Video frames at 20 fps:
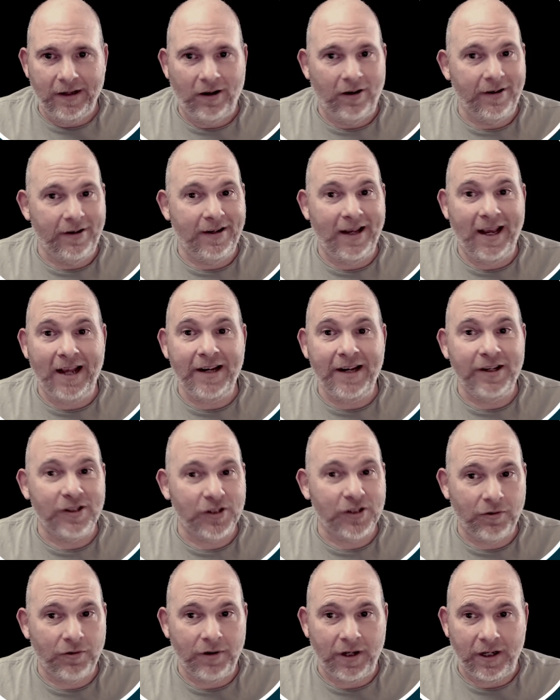on any
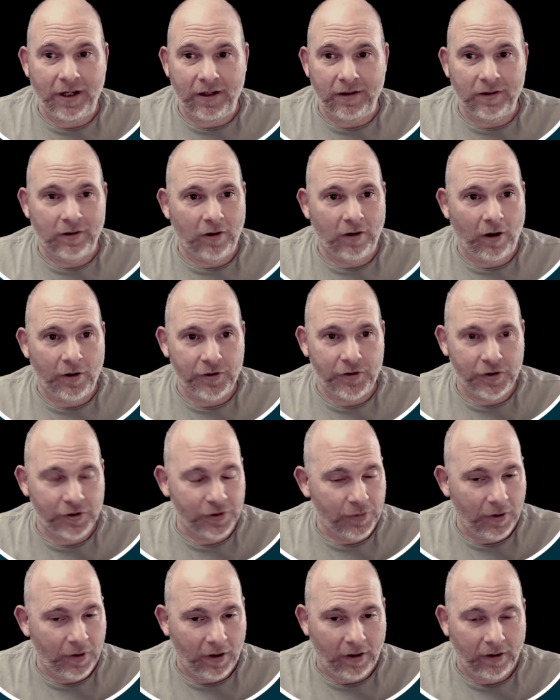screen, large or
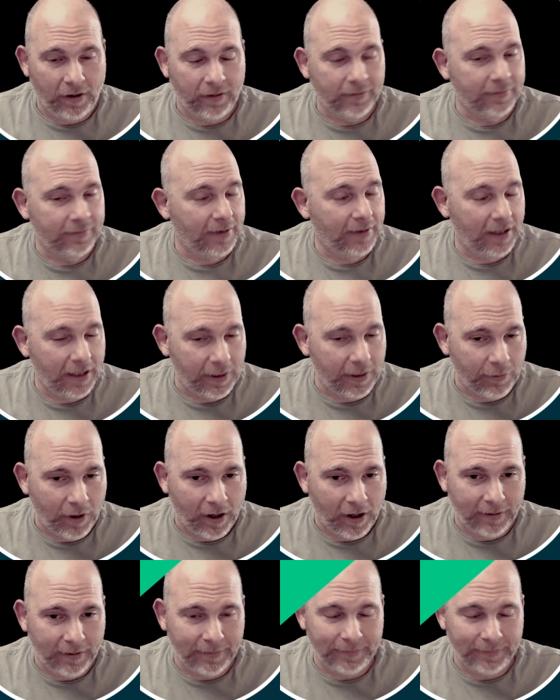small, anywhere.